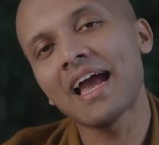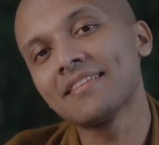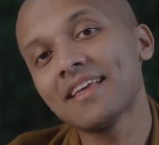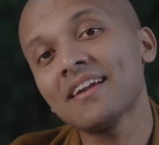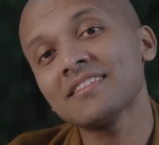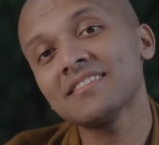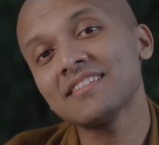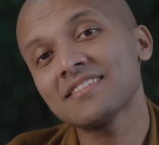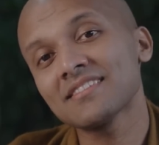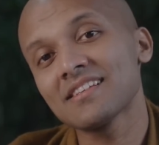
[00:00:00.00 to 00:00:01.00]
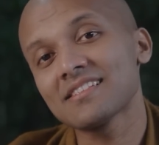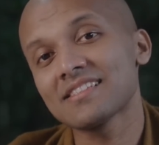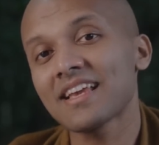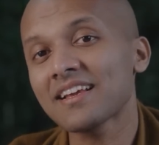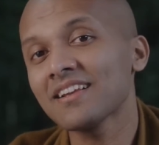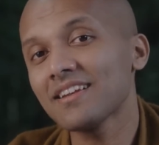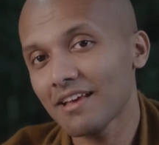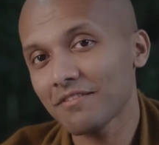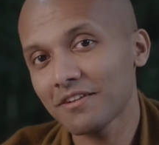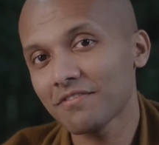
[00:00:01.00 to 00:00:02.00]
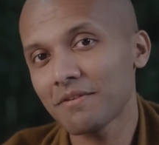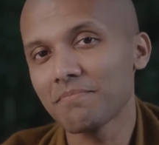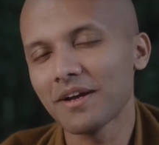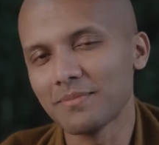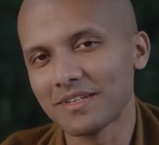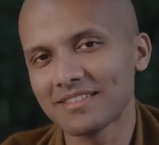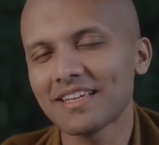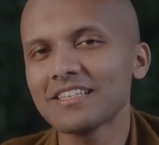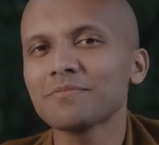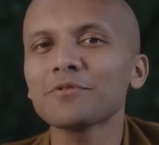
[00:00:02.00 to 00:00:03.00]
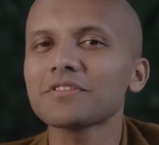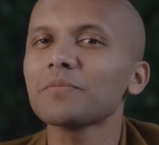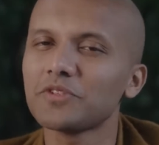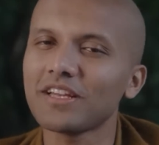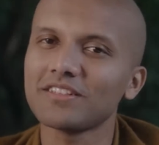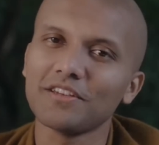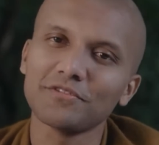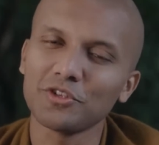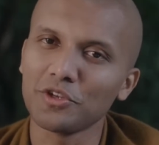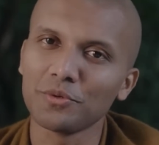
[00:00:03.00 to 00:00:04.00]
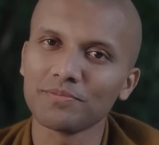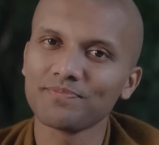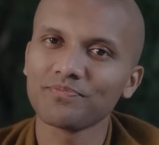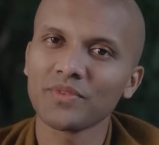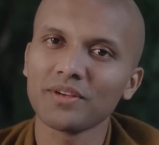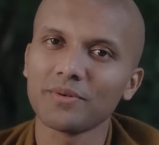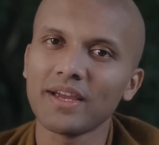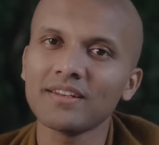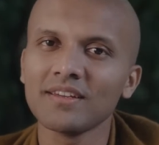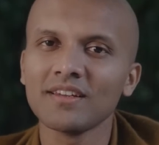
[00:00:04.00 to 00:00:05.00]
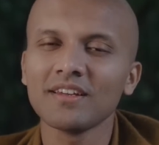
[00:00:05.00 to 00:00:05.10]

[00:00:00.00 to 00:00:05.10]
And there is this second level of impermanence that is more subjective to you, right?